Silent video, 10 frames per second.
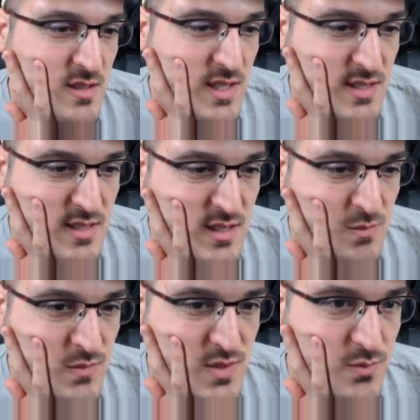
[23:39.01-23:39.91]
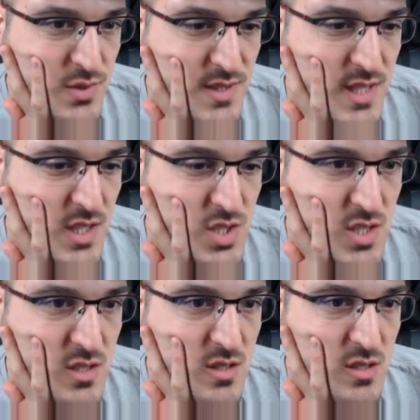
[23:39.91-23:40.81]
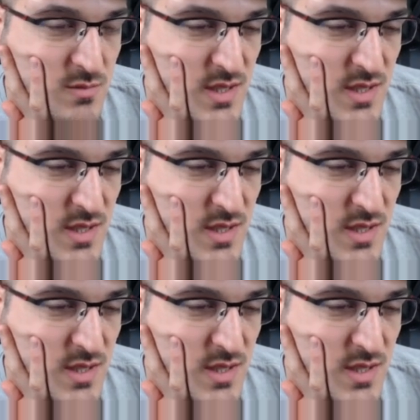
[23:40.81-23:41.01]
That seems pretty sketchy.